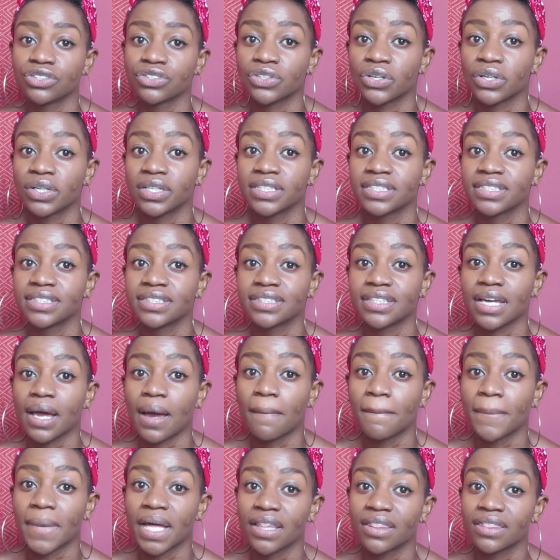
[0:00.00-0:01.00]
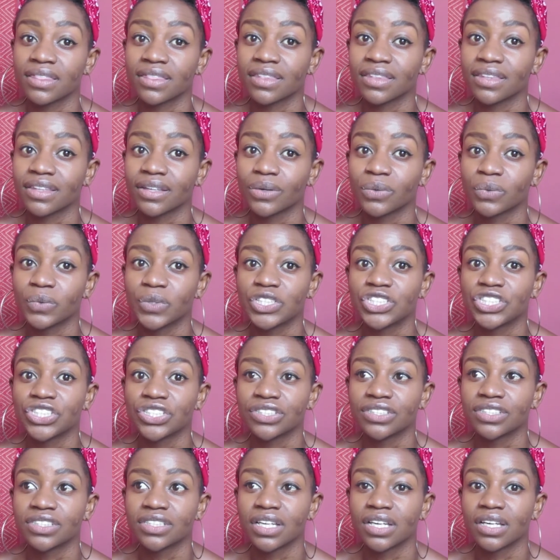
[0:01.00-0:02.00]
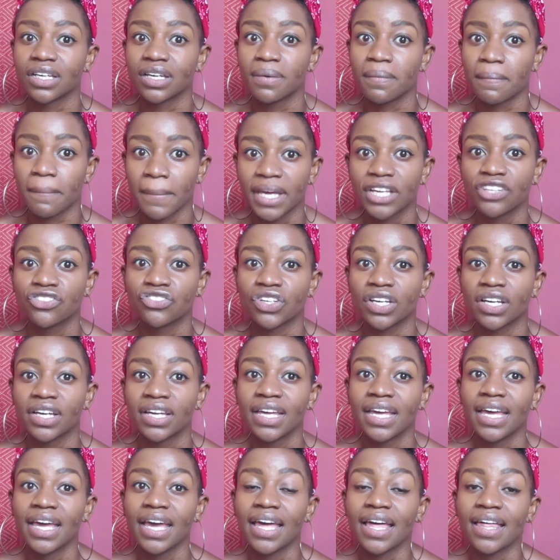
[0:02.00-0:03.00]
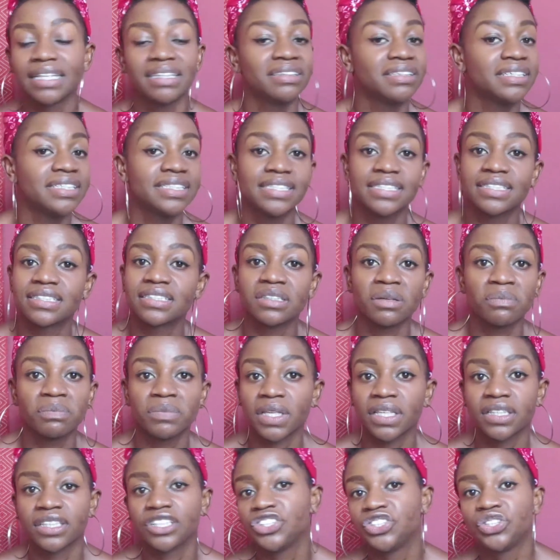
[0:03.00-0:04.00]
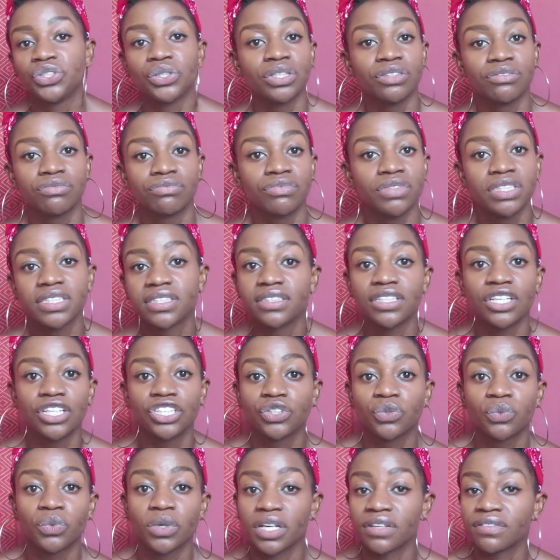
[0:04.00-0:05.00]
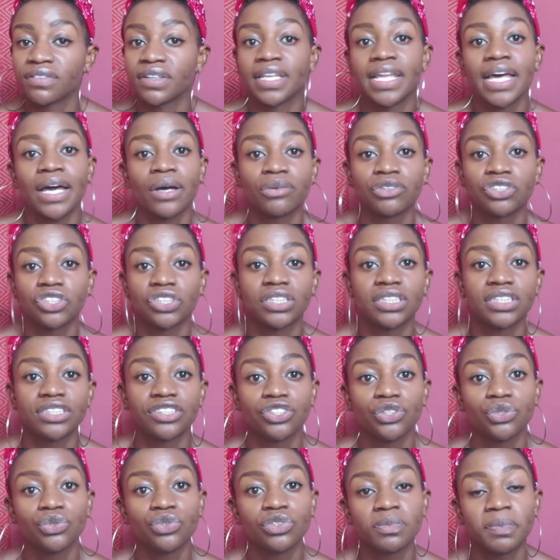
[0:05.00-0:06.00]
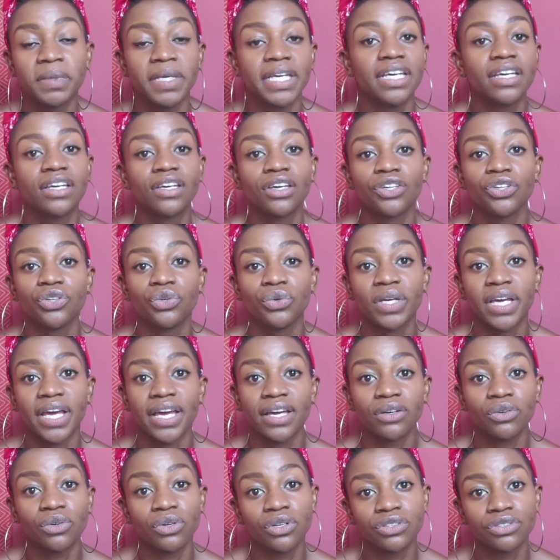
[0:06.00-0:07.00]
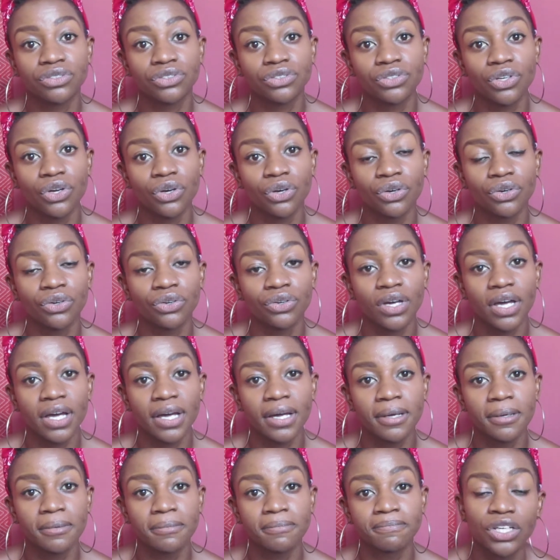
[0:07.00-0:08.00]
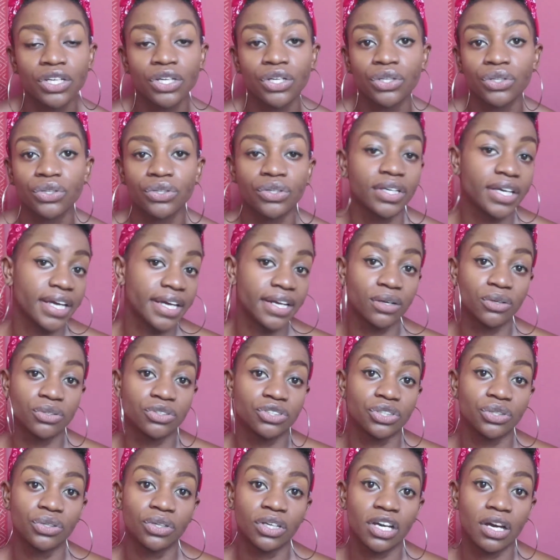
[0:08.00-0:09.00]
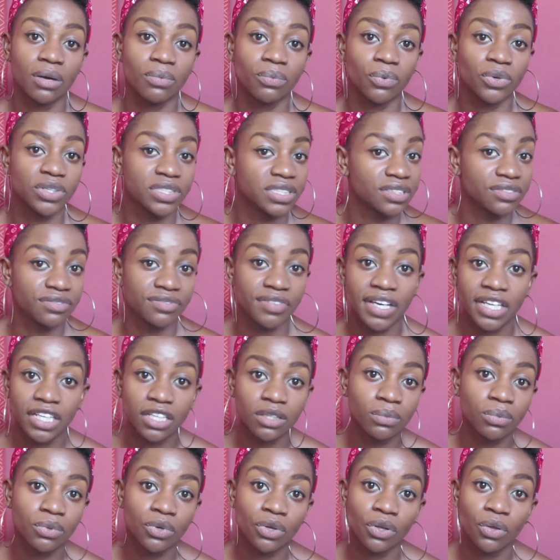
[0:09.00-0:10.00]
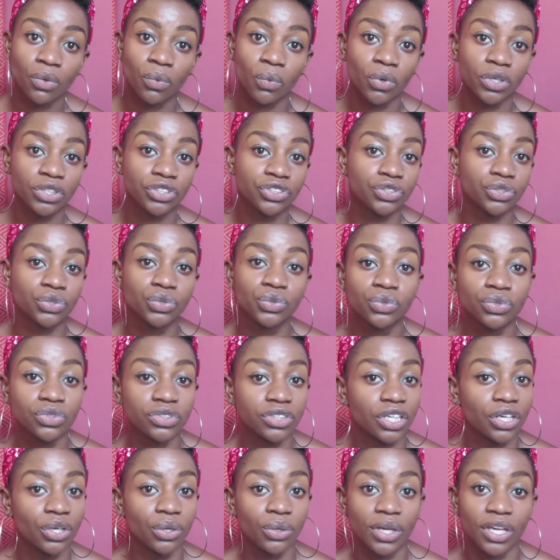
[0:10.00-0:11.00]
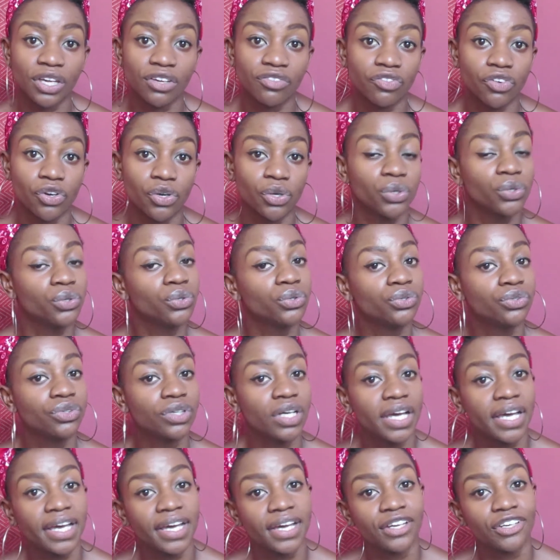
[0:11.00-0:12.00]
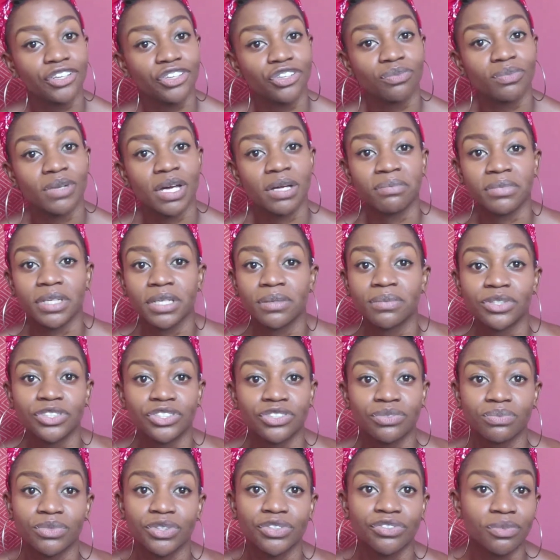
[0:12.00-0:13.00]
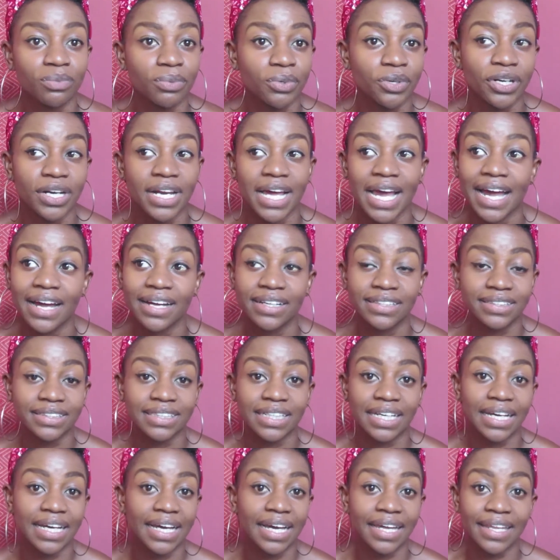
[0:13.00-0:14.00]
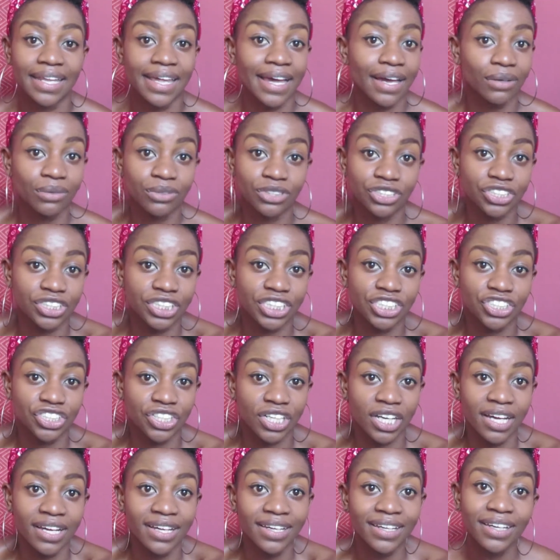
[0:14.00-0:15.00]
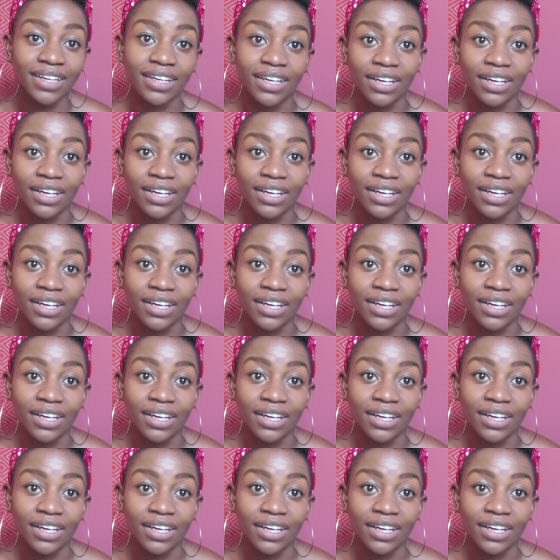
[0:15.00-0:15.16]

$3,000 a month, which is major. This is something that you can research, whatever language it is you speak. You can also look up what's available, what schools are looking for who, and you might be able to move abroad as a language teacher.